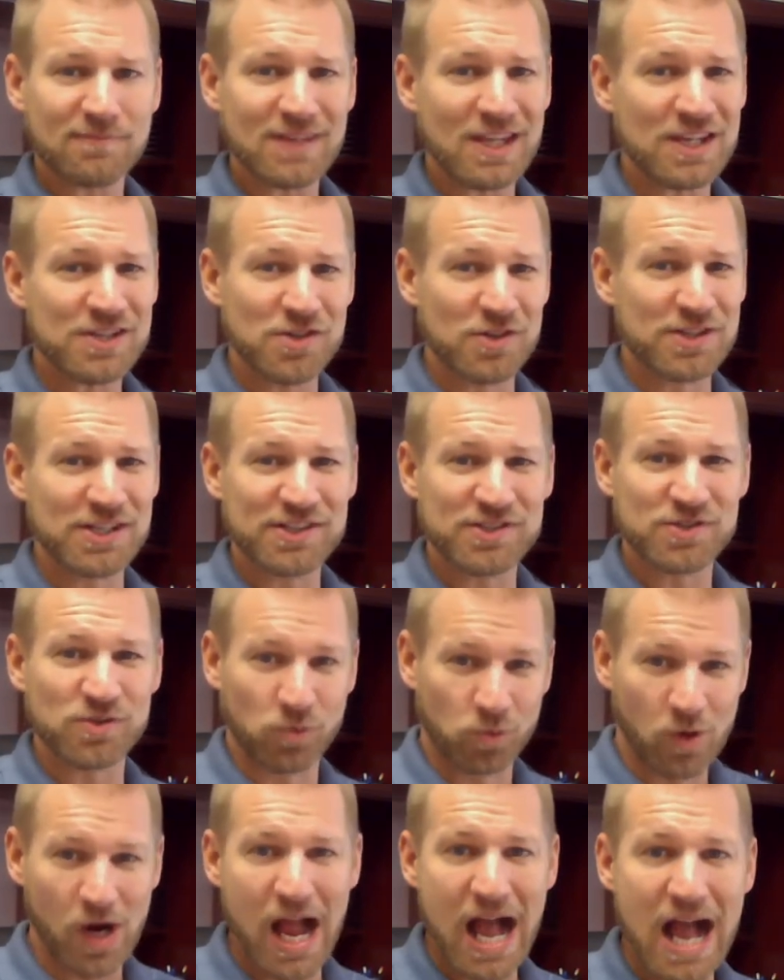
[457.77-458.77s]
So this
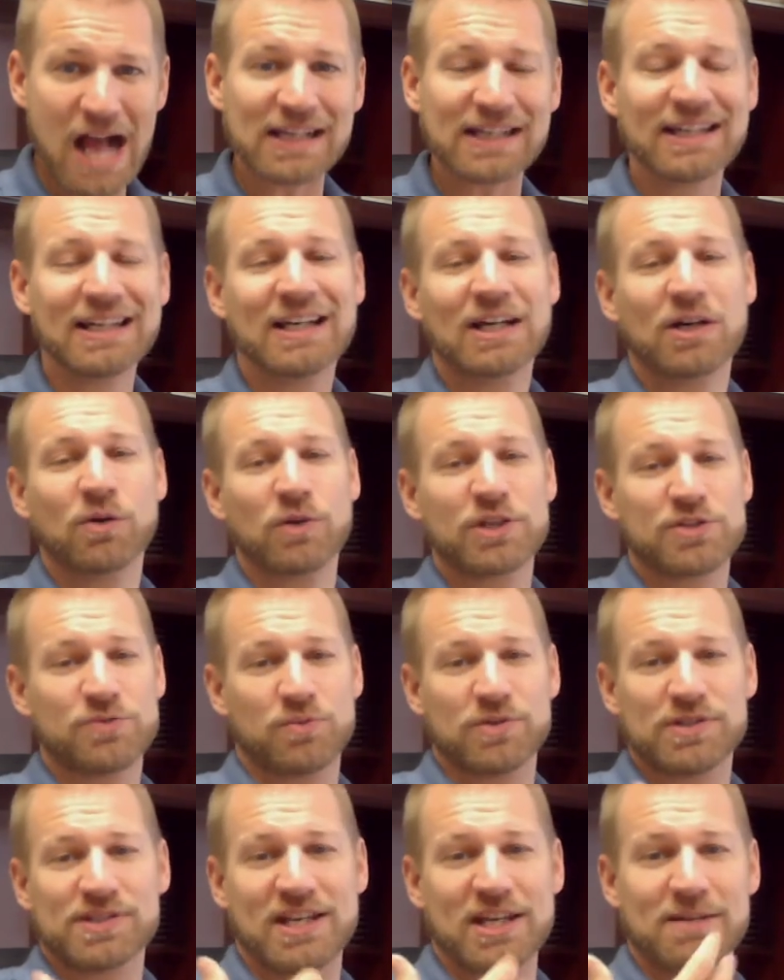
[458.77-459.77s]
rock, which
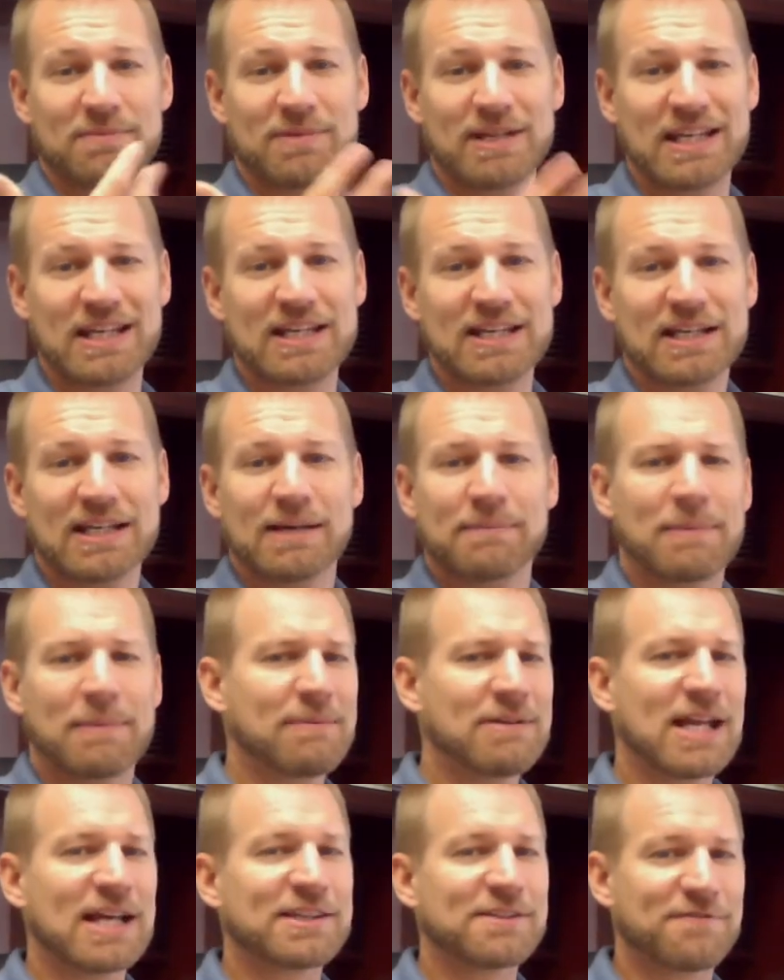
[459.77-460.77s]
was going to be
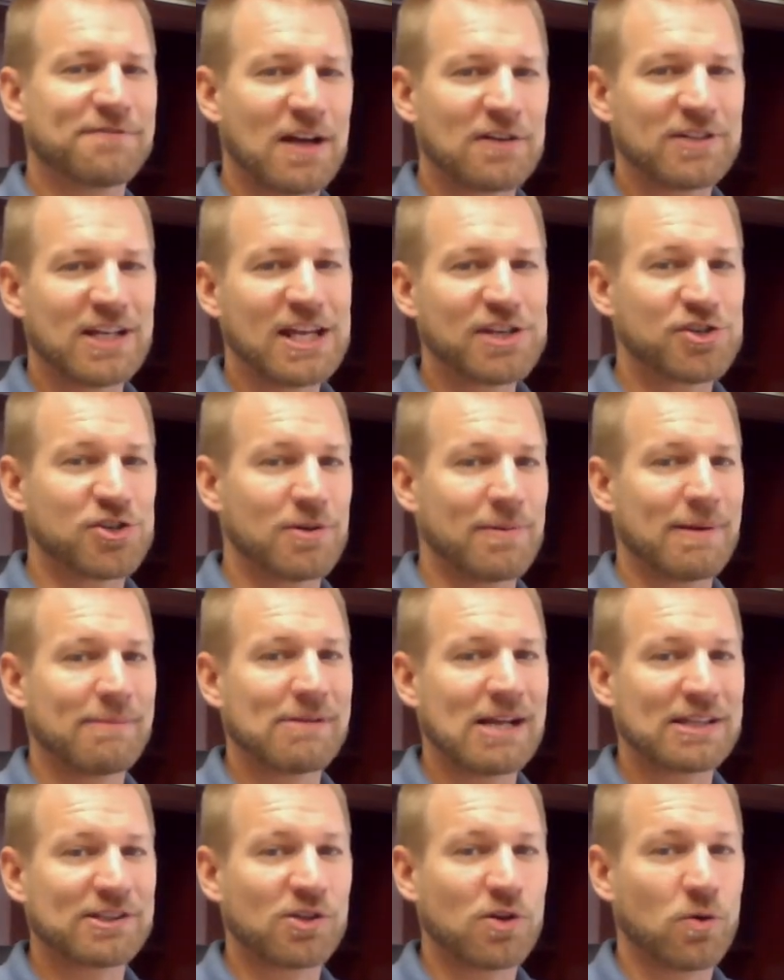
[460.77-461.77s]
maybe not the foundation or maybe
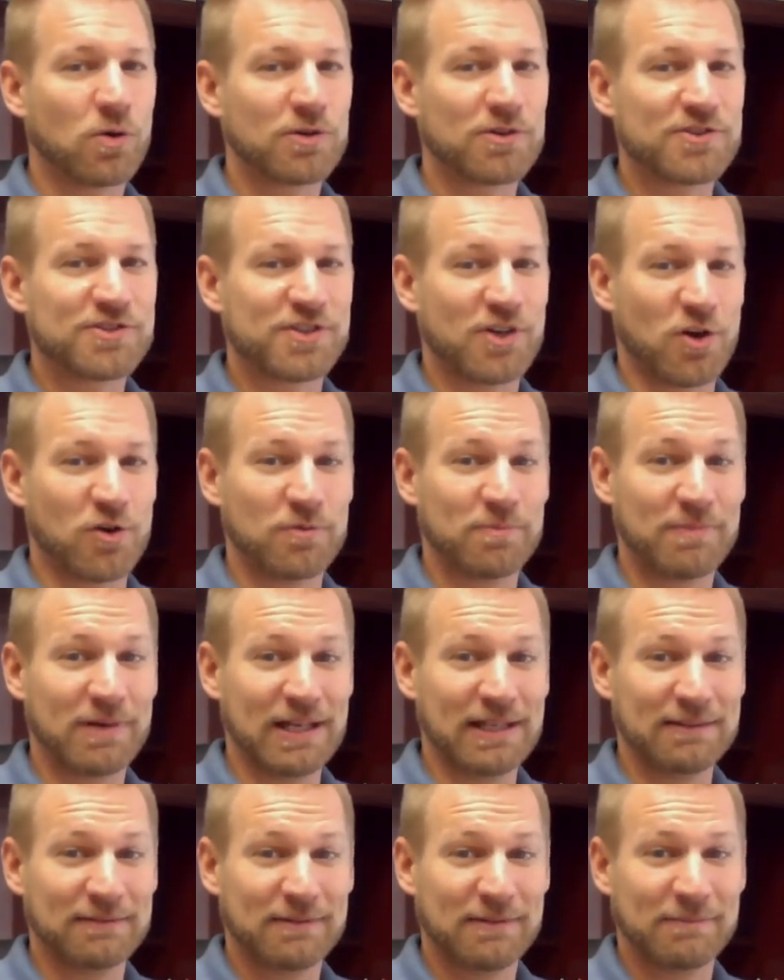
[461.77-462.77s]
not the cornerstone,
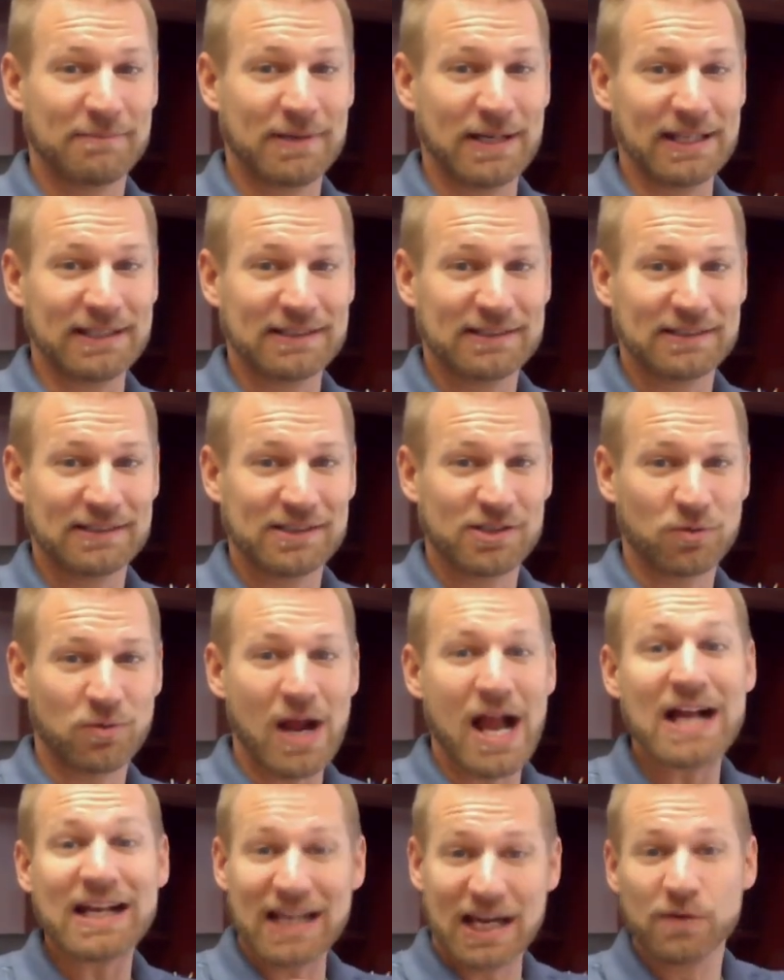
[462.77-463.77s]
but the
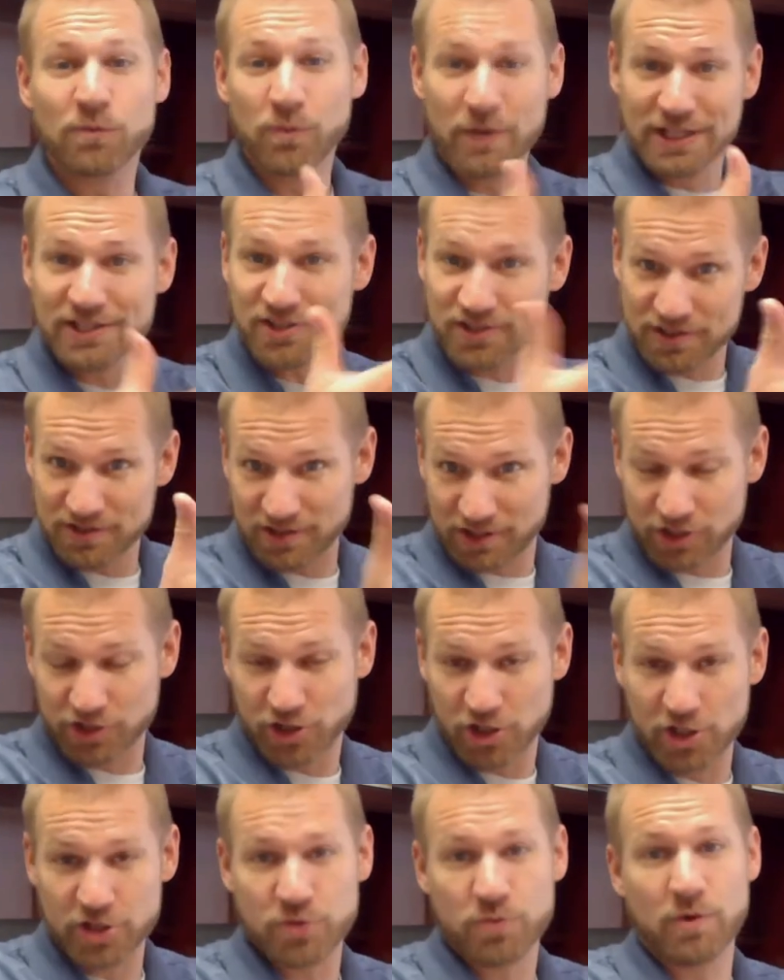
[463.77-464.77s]
rock on which the
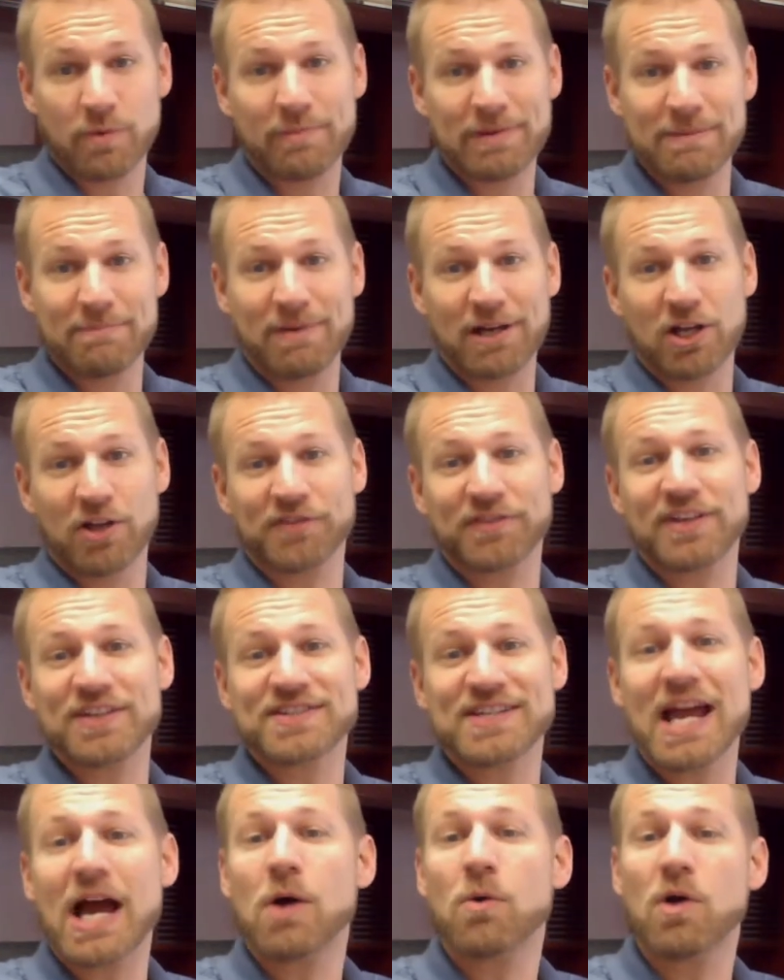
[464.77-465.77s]
church will be built, is
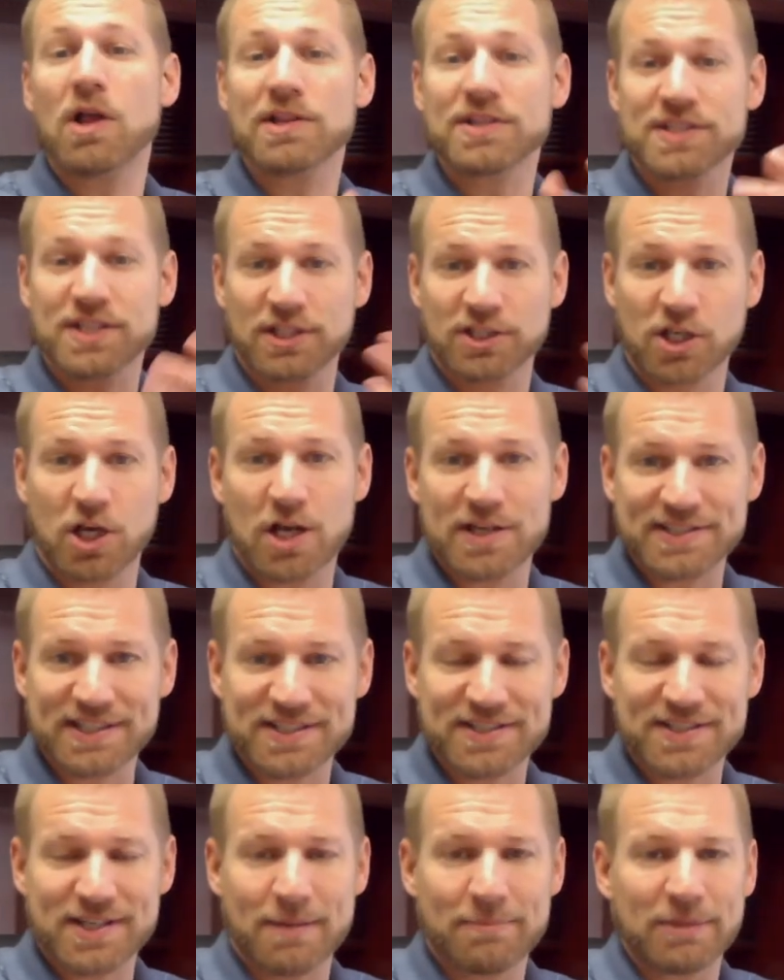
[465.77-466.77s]
now all of a sudden causing
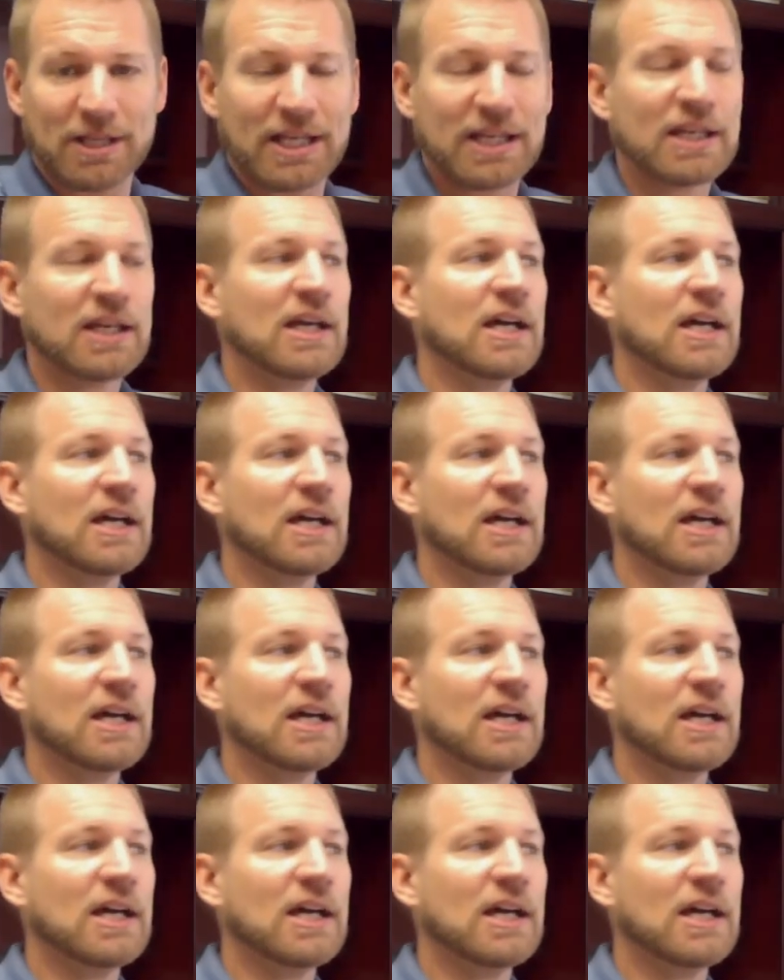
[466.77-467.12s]
stumbling.